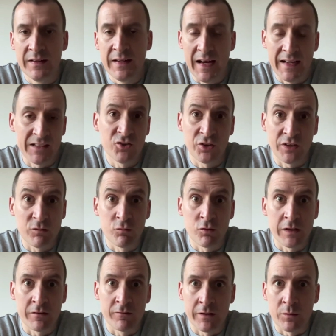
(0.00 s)
And he took it
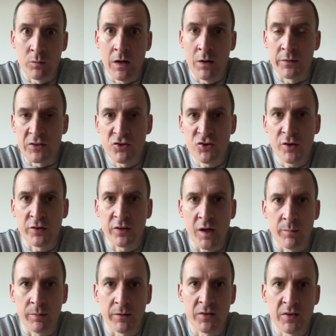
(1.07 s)
really, really well. And he's shown a
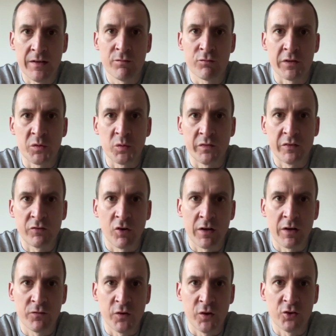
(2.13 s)
couple of deliveries with his
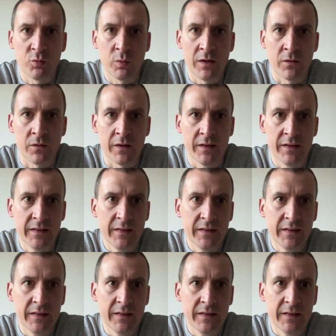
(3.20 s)
right foot as well that